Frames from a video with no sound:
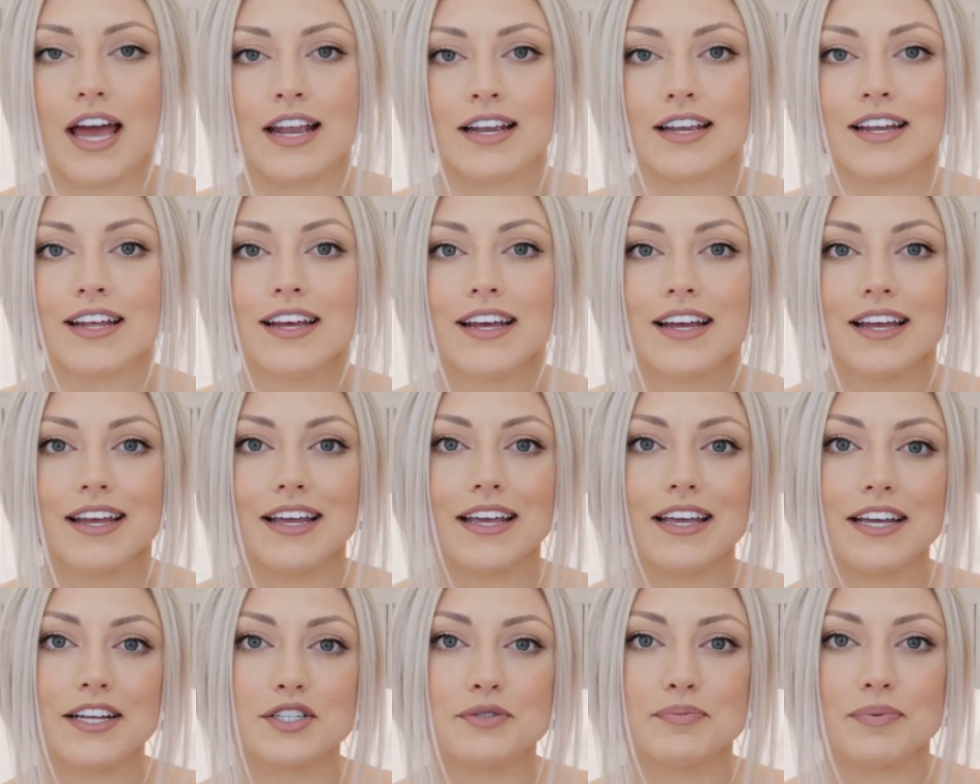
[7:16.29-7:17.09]
And
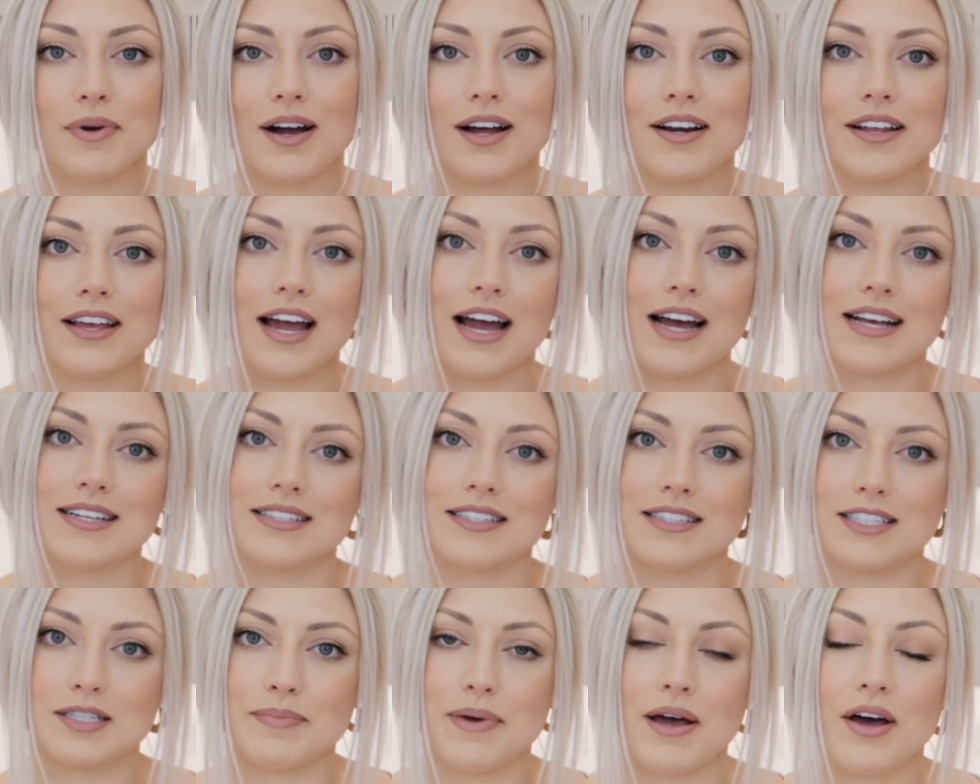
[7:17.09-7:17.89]
each
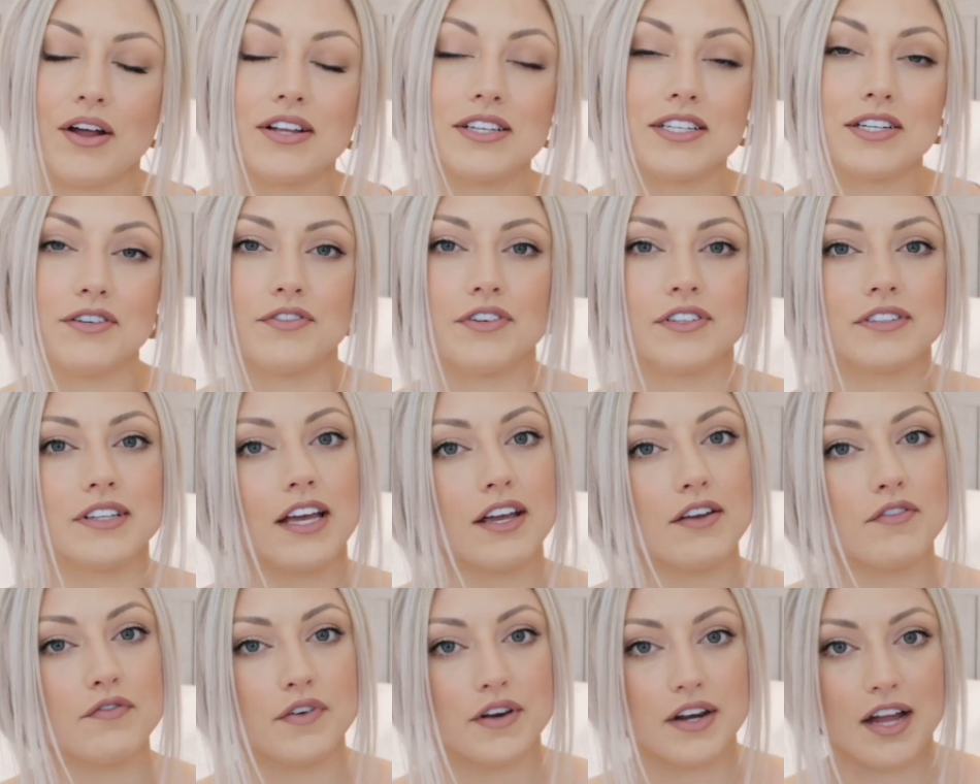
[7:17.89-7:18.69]
podcast is about a different
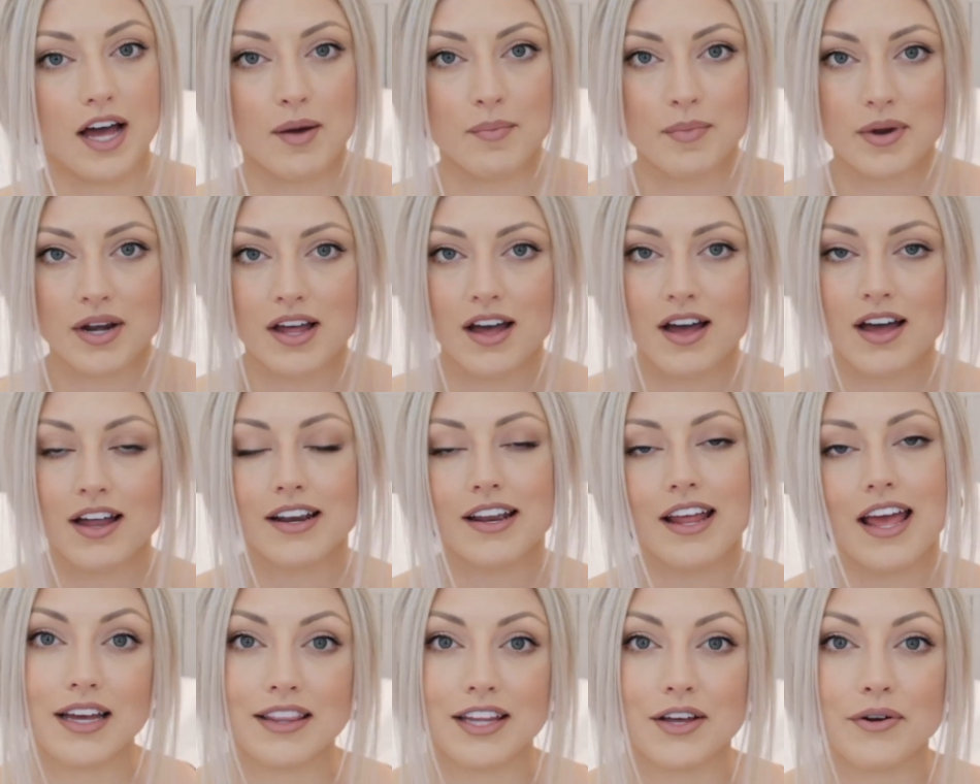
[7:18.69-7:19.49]
like
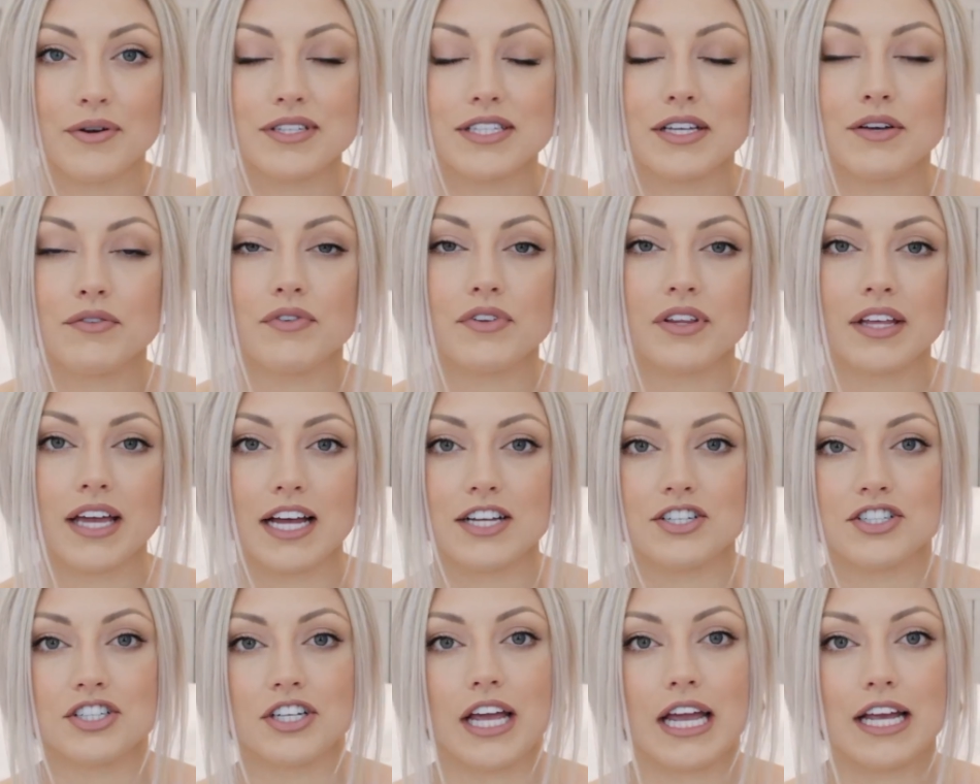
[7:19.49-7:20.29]
phenomenon, and they always have really
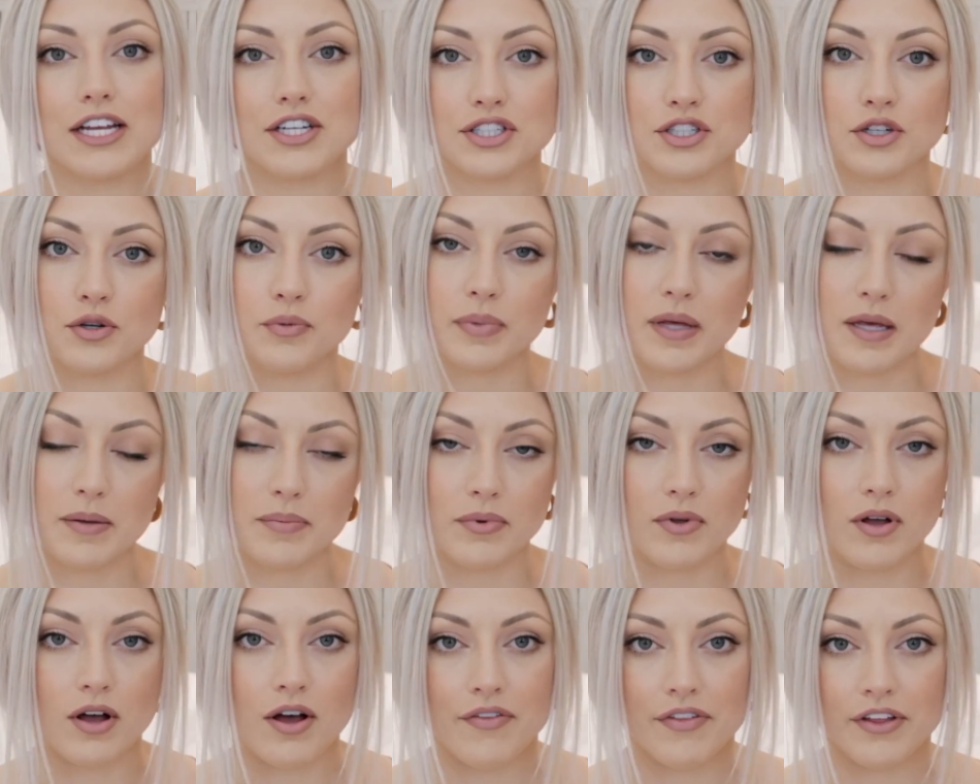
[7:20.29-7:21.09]
educational
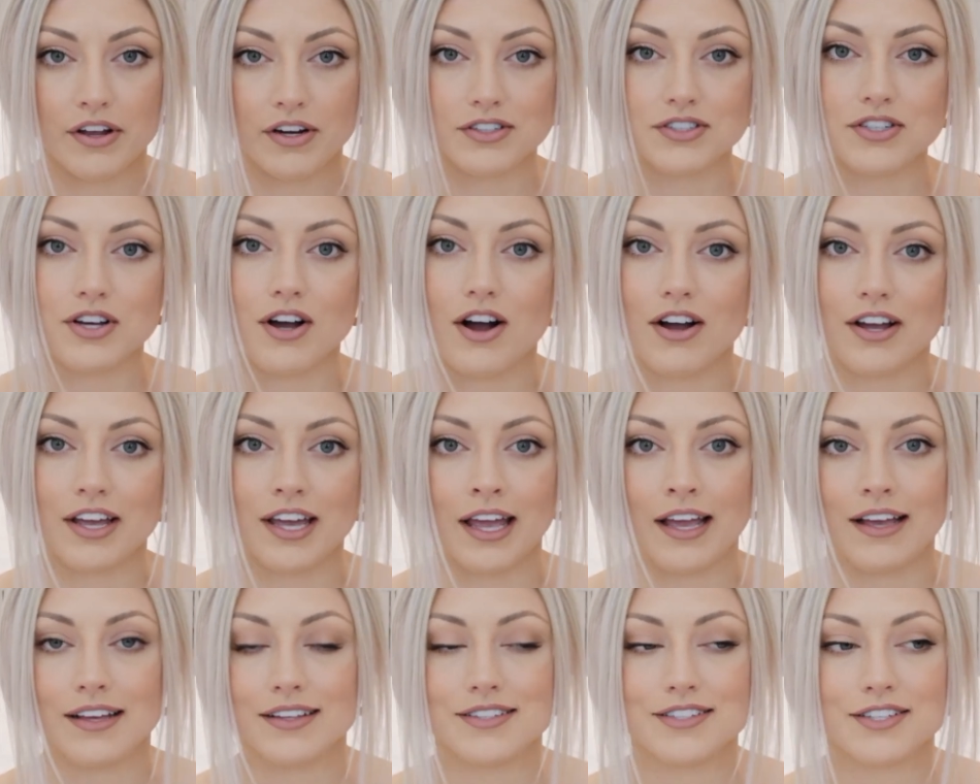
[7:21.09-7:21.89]
people on there
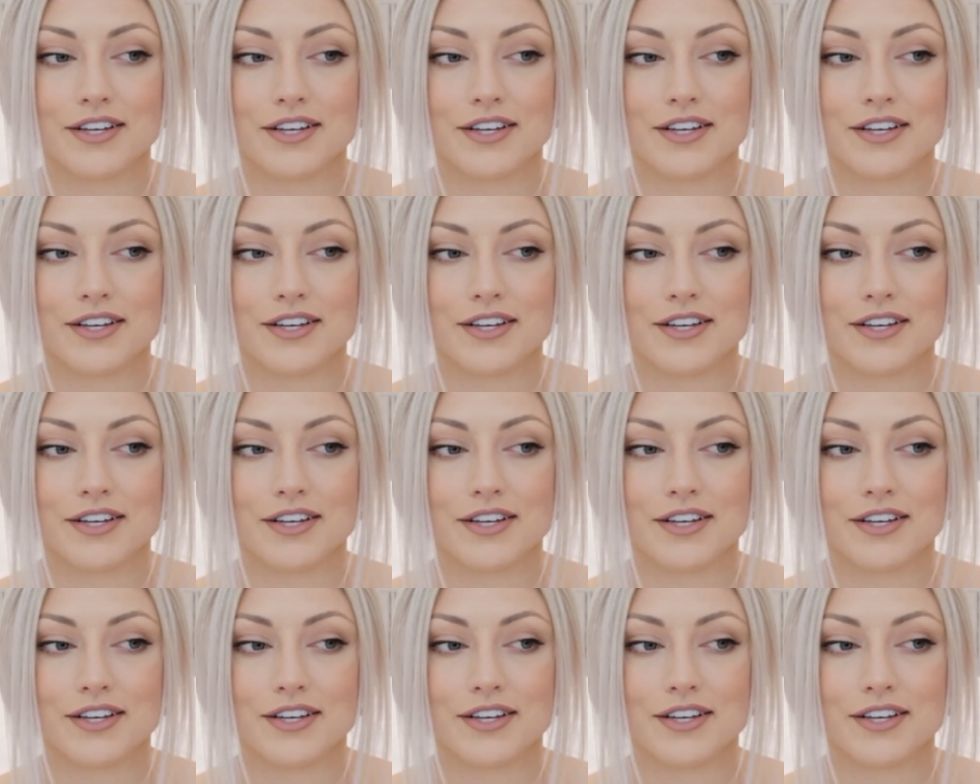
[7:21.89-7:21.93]
talking.